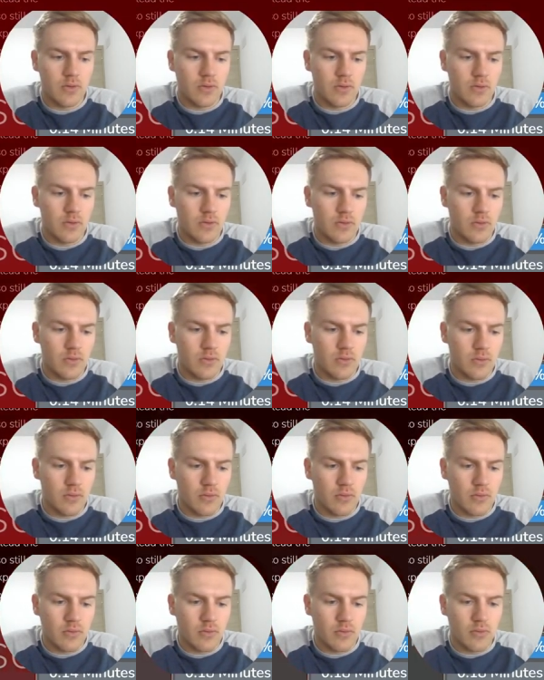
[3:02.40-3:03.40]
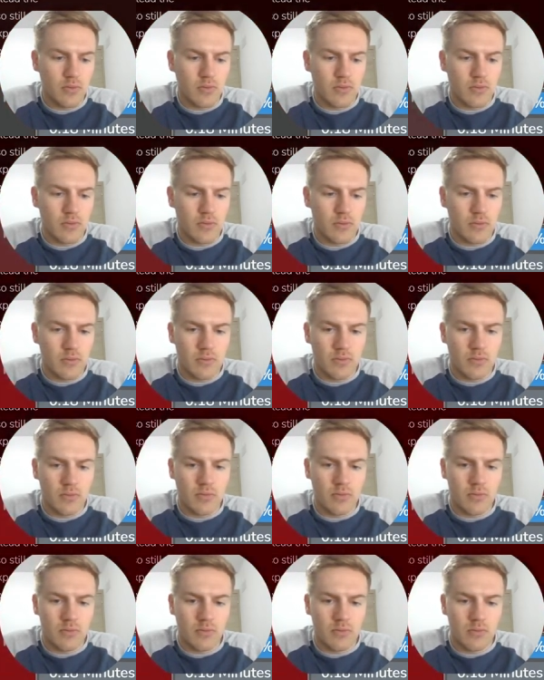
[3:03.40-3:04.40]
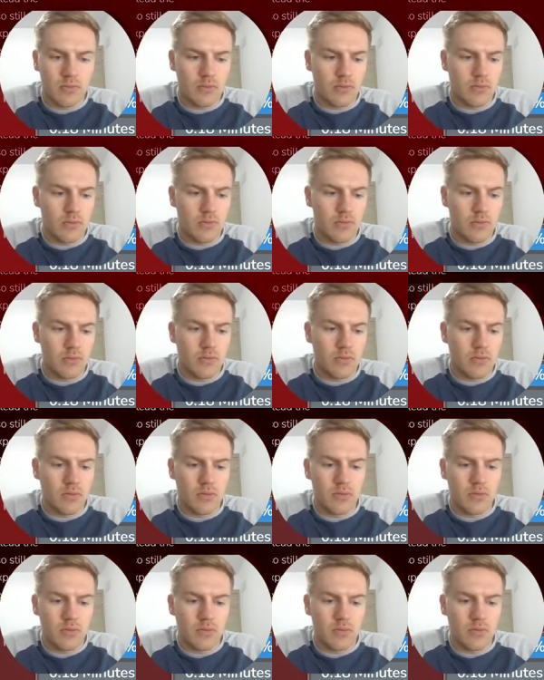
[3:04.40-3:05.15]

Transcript: (silence)